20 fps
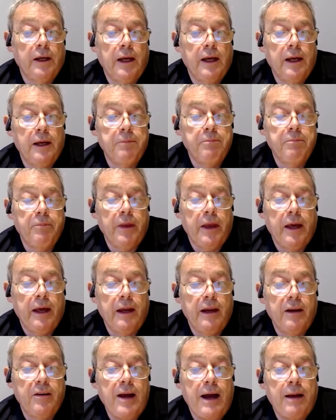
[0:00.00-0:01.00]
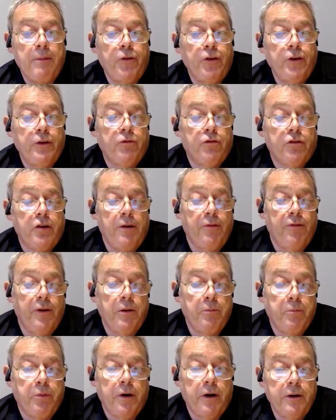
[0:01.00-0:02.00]
an adaptive
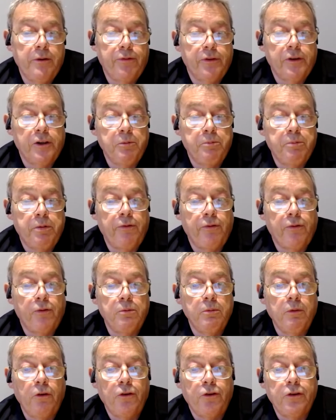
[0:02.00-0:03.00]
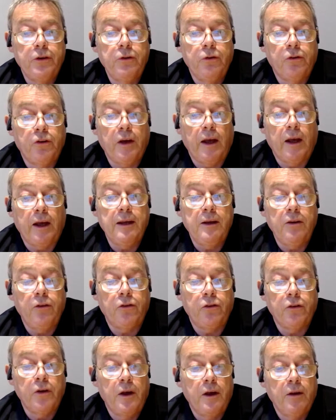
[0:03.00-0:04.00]
traffic profile performance use
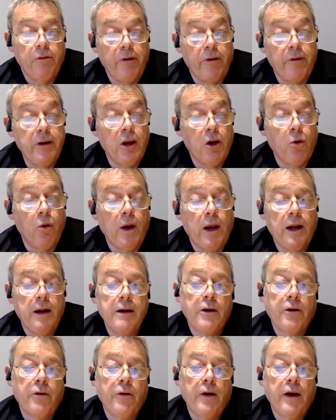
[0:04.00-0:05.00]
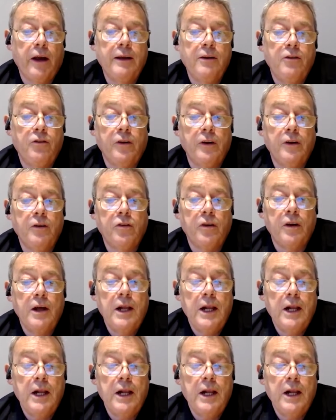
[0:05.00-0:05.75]
case, very quickly created,